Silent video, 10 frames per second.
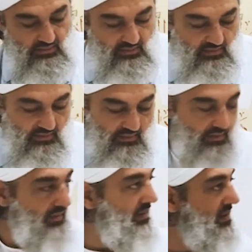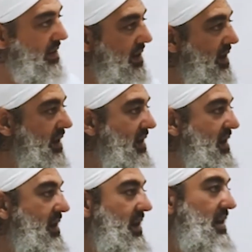you saying that
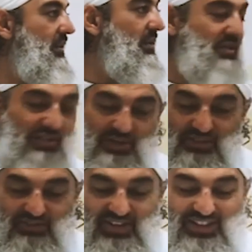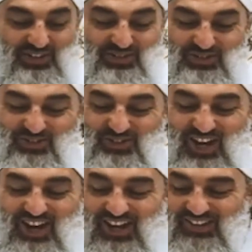it? Well, it's got to be a valid excuse,
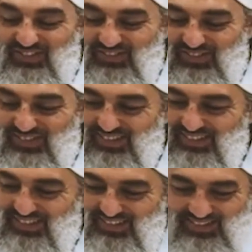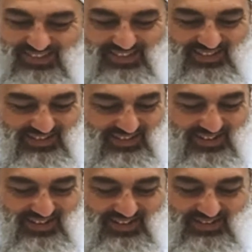shar'an. Shar'an.
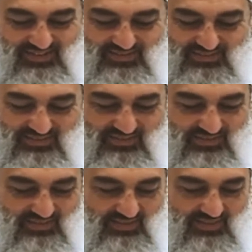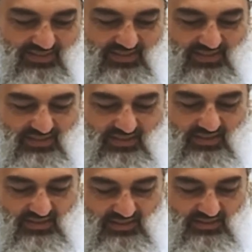Yeah. So these like
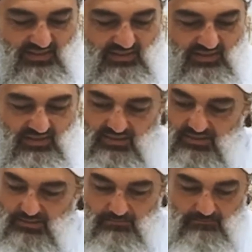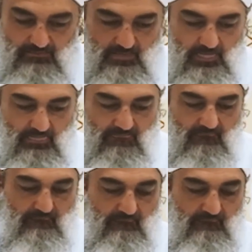really literally